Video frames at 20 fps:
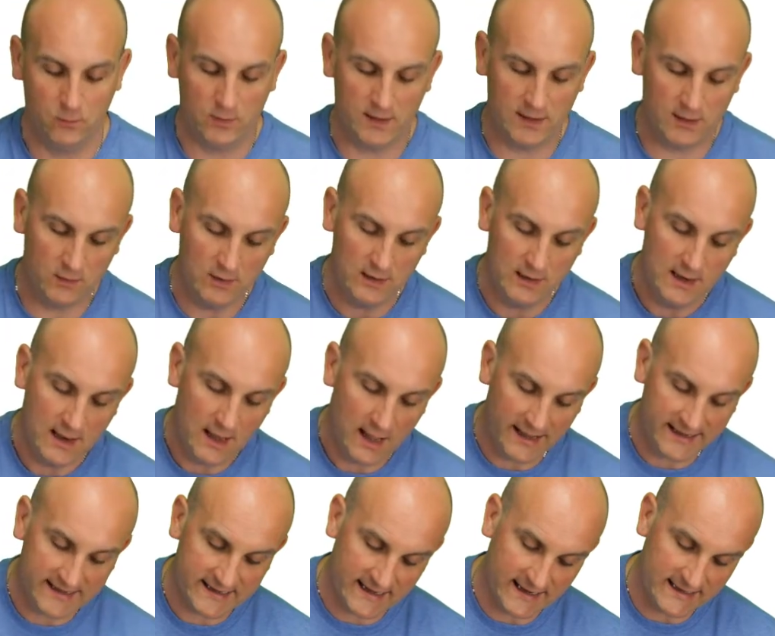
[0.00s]
Well,
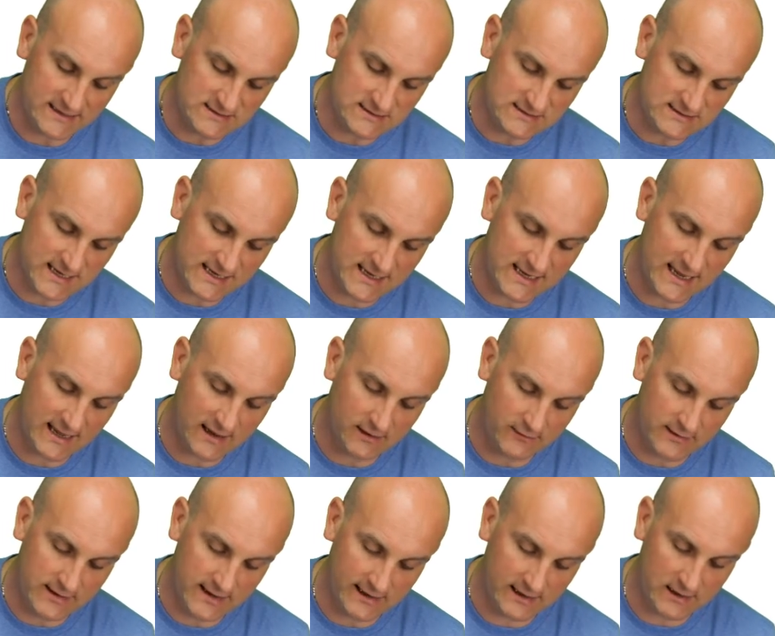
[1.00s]
I can actually take
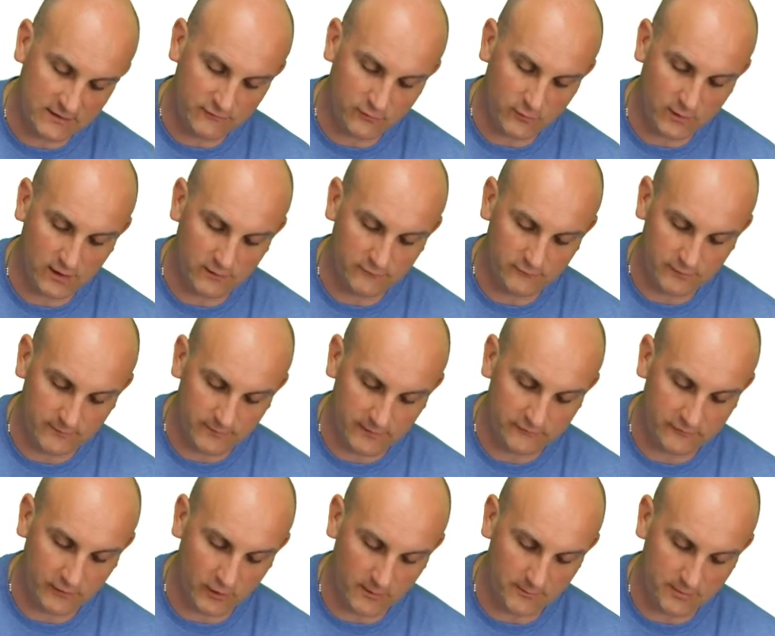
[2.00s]
out negative 1 from the
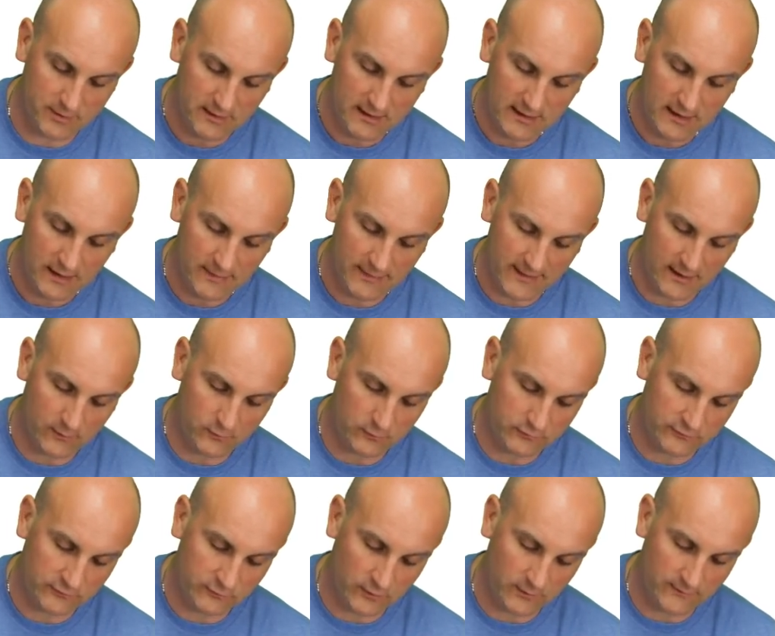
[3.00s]
top, and that will
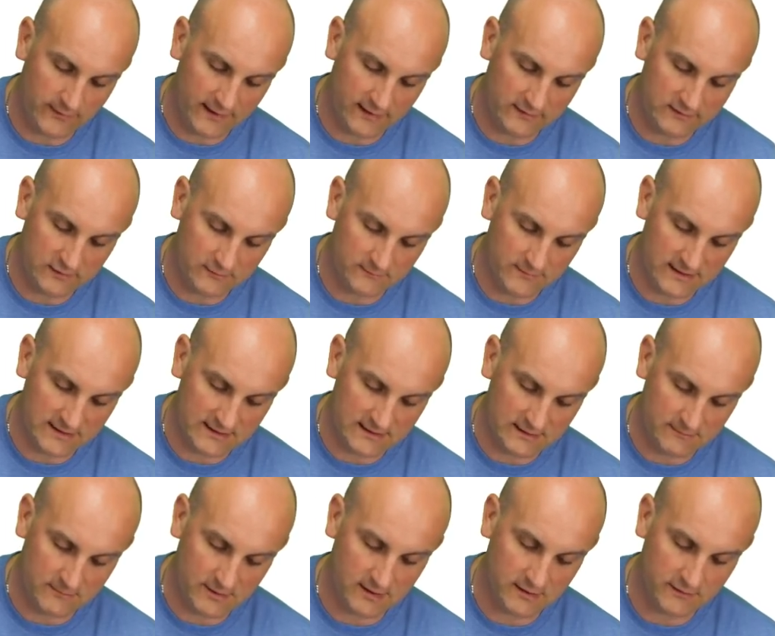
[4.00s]
swap that to give me
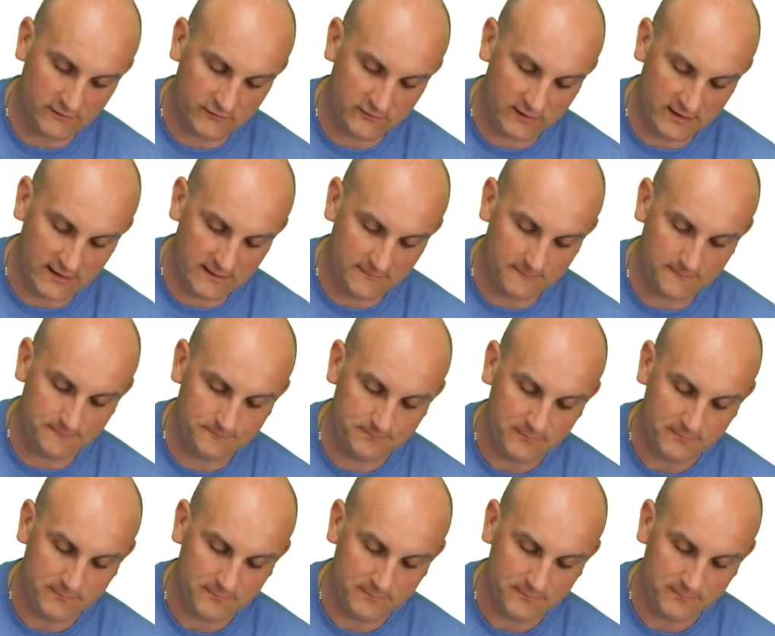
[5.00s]
D minus C